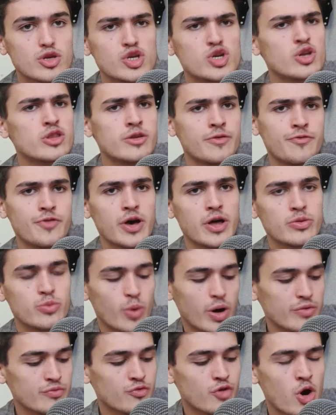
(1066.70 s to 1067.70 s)
You got the
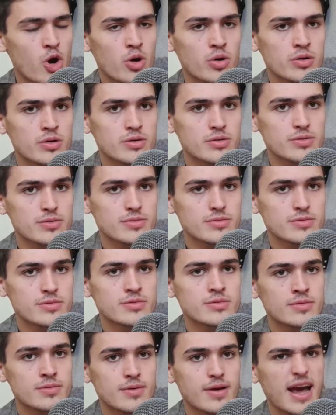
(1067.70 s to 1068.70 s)
3rd one wrong.
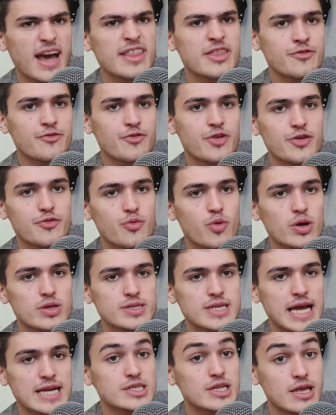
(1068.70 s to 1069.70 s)
And the 5th
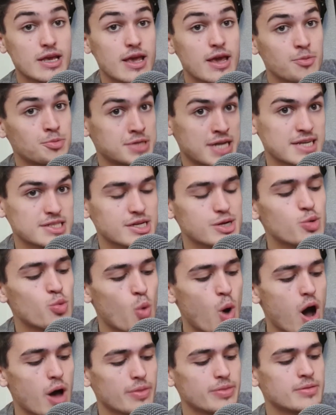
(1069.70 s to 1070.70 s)
one's it was actually
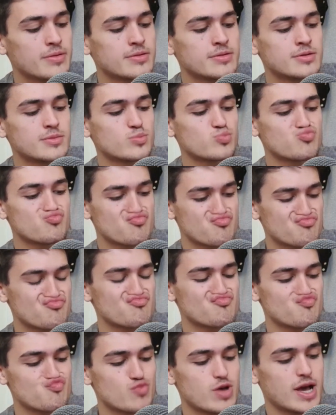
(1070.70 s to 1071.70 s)
1.
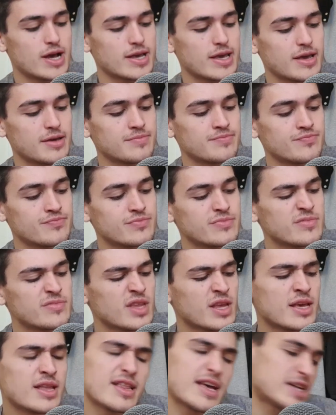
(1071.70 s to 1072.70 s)
Okay.
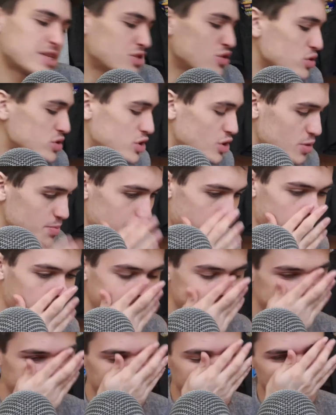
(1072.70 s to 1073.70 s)
That's not too
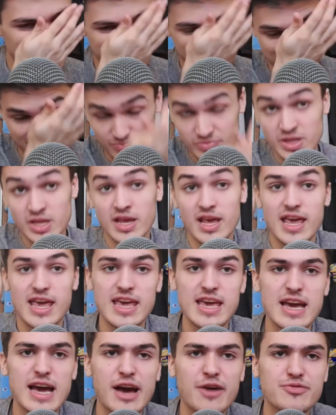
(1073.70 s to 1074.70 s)
bad.
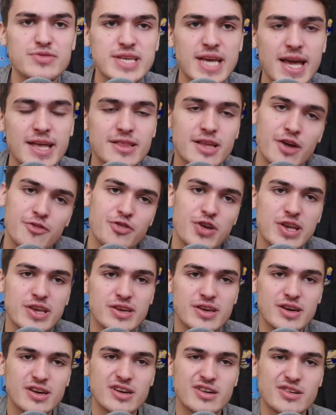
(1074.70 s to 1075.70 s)
8 out of 10, I
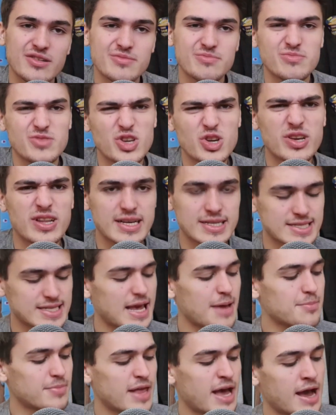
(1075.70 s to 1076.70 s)
think you can
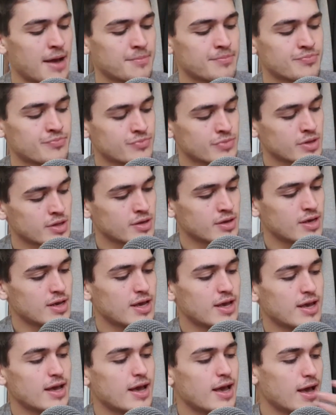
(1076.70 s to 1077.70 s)
accept that.
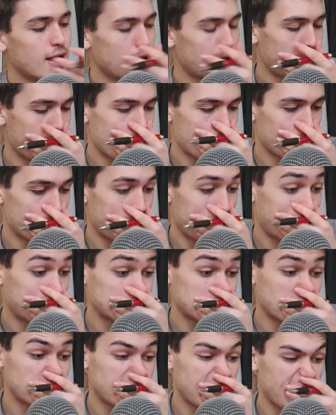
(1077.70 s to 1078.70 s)

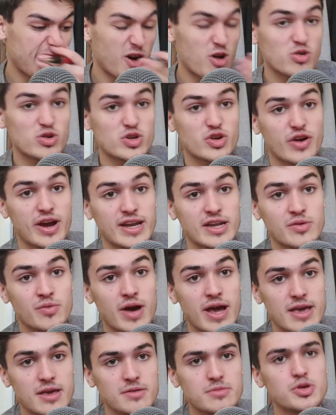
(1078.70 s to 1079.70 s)
As you get older
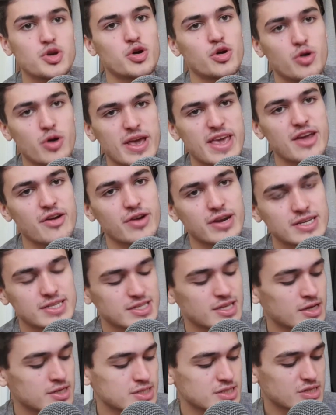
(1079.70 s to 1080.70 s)
anyway, your hearing
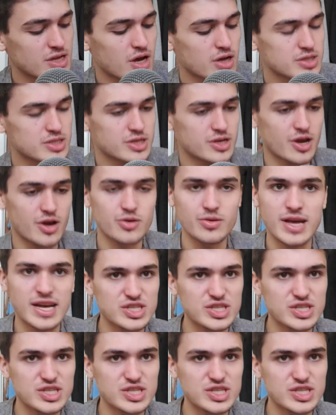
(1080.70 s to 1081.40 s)
does start to go.